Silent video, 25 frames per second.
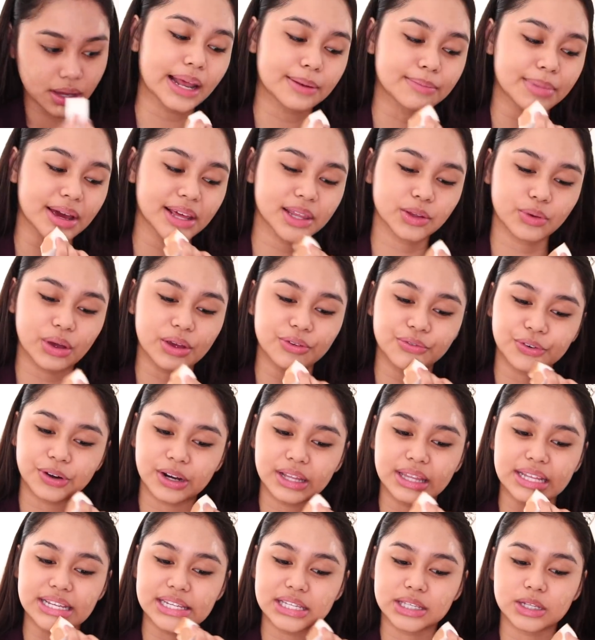By the way, for
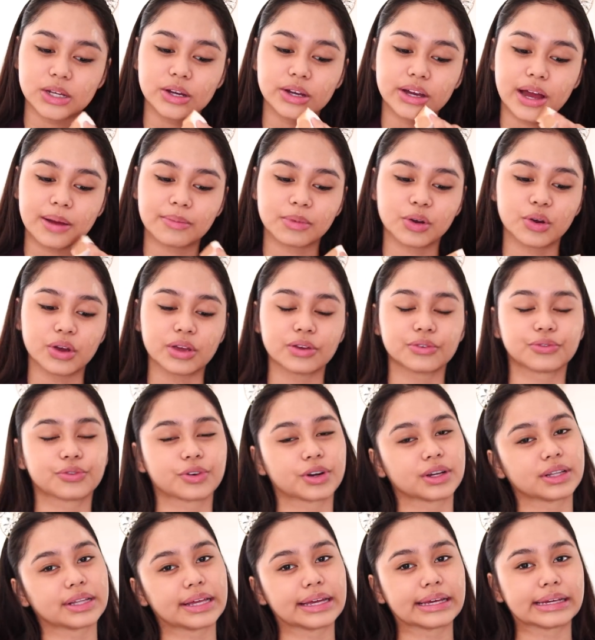this look, I'm going for
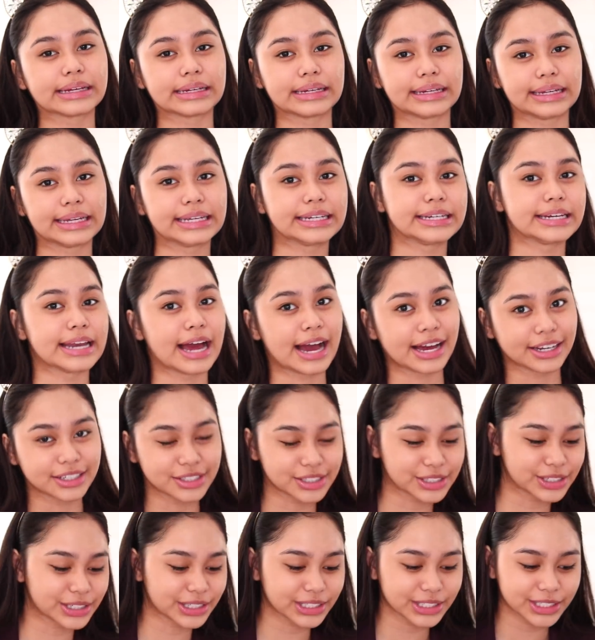like a
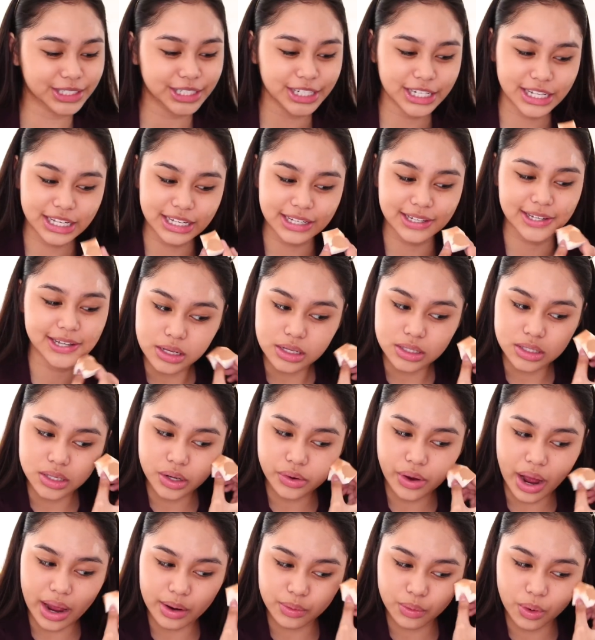natural look. So
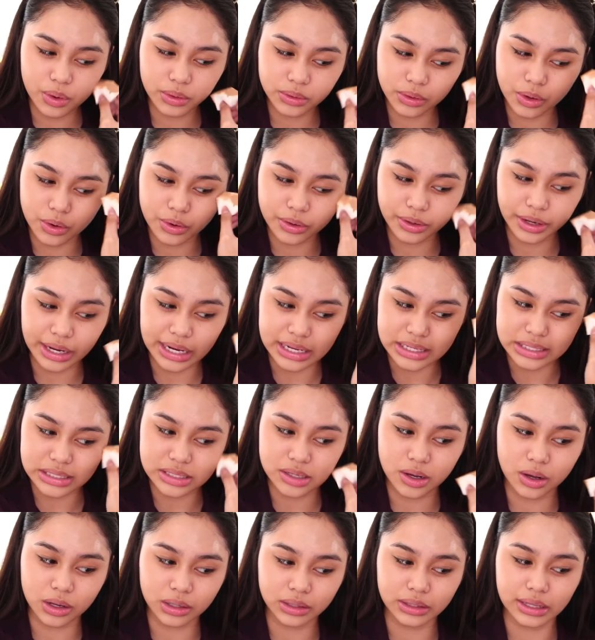I won't go crazy
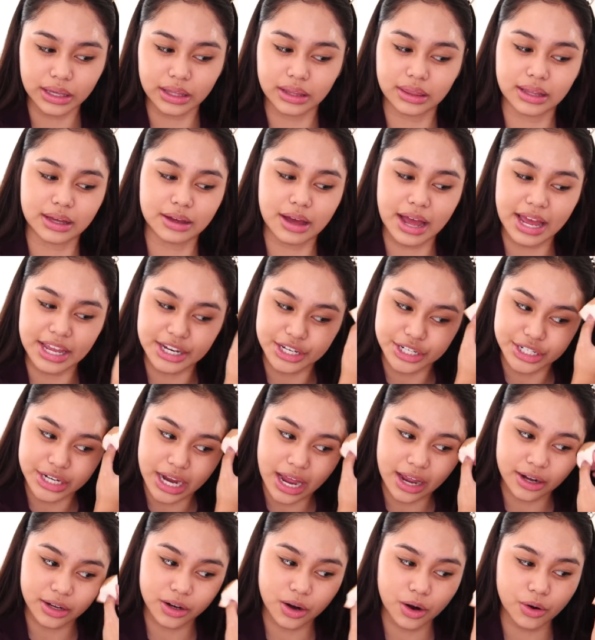on like the
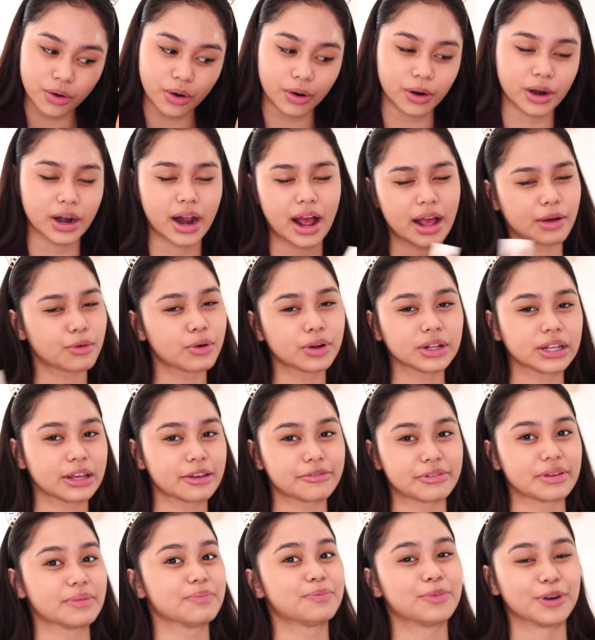eyeshadow or I won't
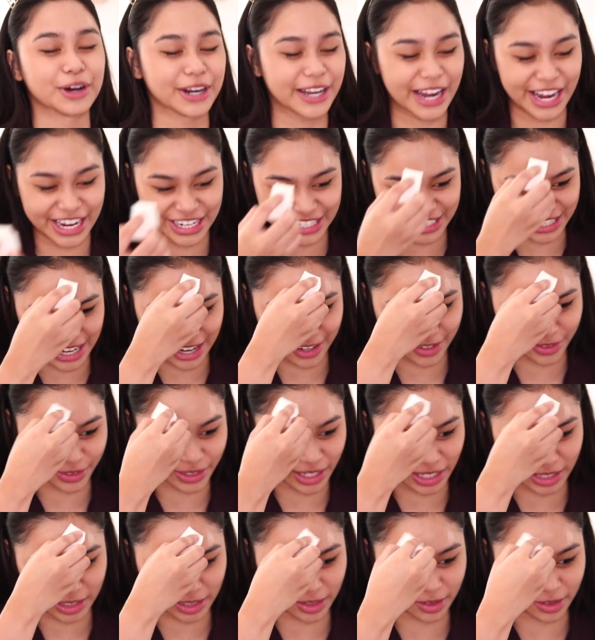even put eyeshadow later